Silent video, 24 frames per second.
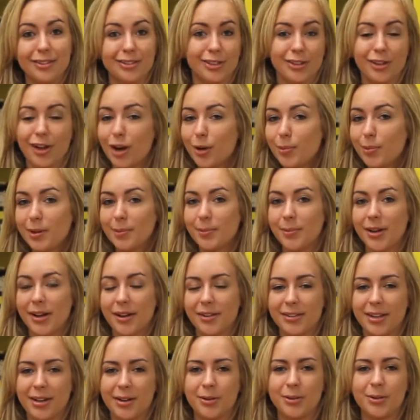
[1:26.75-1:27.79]
there's a lot of people
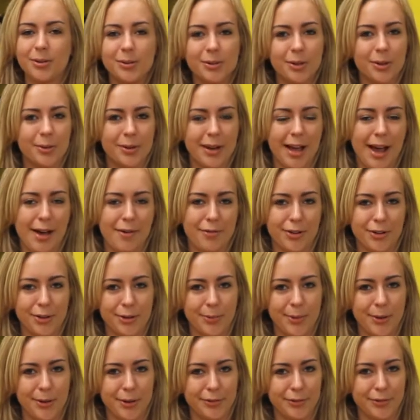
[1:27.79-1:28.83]
out there who don't have all
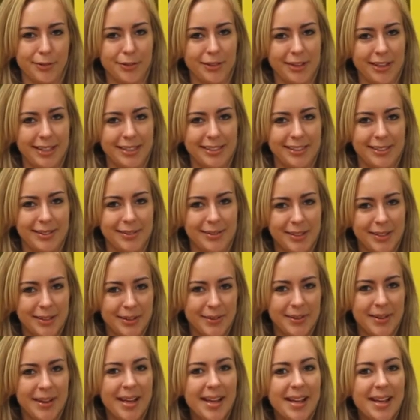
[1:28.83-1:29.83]
the wonderful things you do.